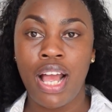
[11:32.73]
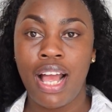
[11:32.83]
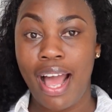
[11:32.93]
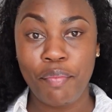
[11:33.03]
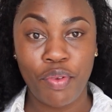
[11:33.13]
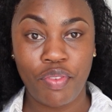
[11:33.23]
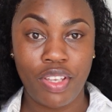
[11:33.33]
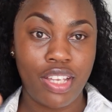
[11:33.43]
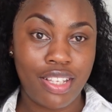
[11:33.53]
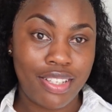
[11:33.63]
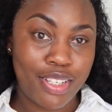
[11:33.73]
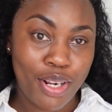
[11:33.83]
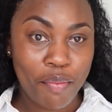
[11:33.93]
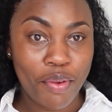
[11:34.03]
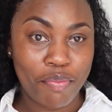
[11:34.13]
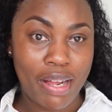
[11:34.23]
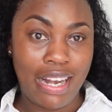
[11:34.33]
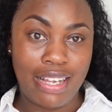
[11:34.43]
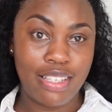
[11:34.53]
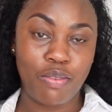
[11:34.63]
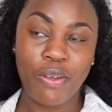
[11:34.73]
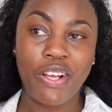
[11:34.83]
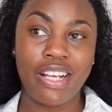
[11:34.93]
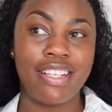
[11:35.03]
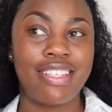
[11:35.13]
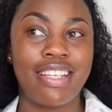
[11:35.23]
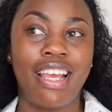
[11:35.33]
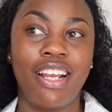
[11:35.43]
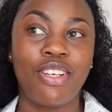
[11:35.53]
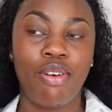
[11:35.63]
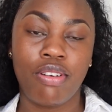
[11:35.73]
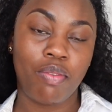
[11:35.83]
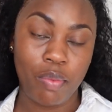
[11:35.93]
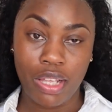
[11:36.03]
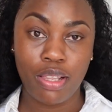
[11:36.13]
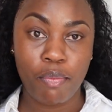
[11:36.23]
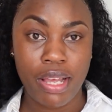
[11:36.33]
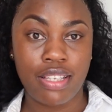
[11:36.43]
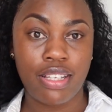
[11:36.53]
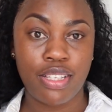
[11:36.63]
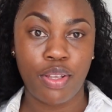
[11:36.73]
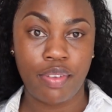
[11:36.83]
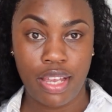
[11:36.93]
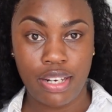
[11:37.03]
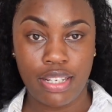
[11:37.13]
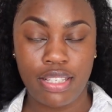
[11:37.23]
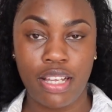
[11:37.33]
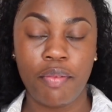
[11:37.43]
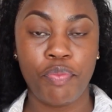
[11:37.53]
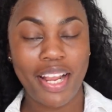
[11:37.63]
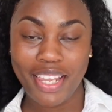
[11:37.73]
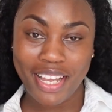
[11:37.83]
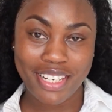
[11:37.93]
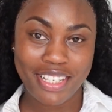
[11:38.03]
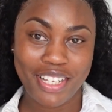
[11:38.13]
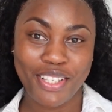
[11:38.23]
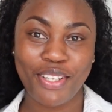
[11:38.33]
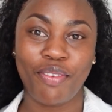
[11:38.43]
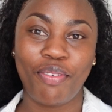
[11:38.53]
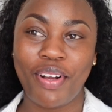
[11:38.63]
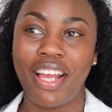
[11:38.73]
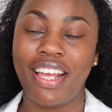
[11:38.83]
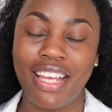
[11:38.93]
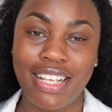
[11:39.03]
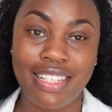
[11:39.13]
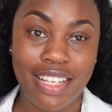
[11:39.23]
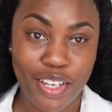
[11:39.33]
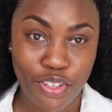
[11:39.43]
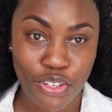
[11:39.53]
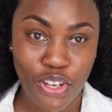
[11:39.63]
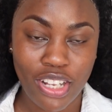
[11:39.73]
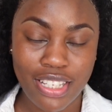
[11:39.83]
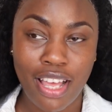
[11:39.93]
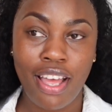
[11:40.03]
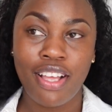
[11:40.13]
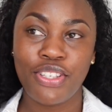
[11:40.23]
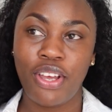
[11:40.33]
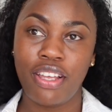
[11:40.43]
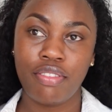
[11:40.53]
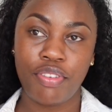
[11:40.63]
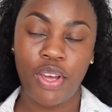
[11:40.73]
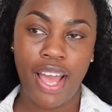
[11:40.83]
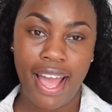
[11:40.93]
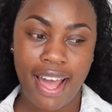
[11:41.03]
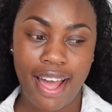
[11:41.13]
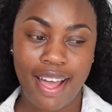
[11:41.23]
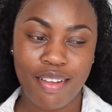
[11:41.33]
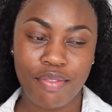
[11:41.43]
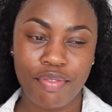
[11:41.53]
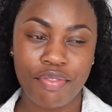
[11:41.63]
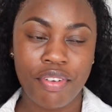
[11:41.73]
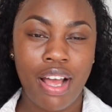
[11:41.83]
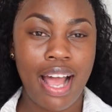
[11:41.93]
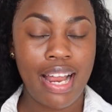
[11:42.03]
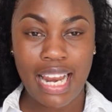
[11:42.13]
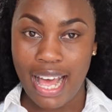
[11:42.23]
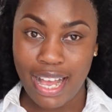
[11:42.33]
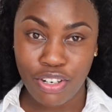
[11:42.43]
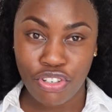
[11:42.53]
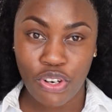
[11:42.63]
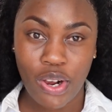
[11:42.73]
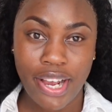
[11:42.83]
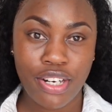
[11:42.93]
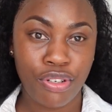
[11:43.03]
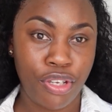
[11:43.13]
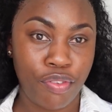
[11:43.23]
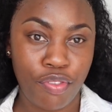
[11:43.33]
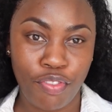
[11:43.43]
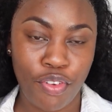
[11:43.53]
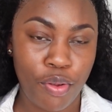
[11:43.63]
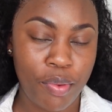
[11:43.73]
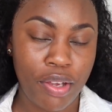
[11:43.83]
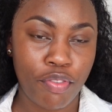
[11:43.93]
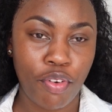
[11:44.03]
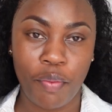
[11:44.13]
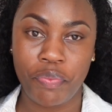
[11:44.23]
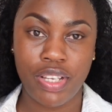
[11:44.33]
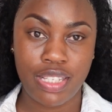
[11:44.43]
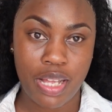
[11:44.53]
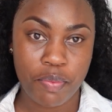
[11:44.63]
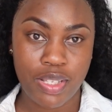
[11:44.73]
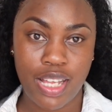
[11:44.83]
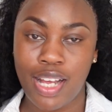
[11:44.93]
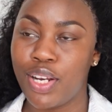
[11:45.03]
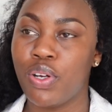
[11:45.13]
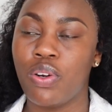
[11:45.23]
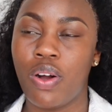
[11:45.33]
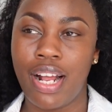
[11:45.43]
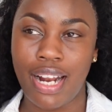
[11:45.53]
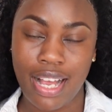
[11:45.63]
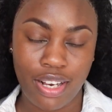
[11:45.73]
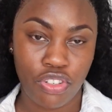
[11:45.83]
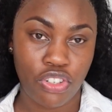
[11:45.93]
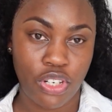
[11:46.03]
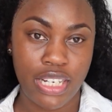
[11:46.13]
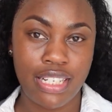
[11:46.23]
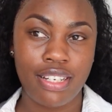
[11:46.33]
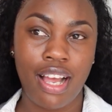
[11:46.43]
iMovie is top on my list because it taught me the basics of editing. Another editing software is InShot. So if you have an Android, you're filming from a Samsung or an Android,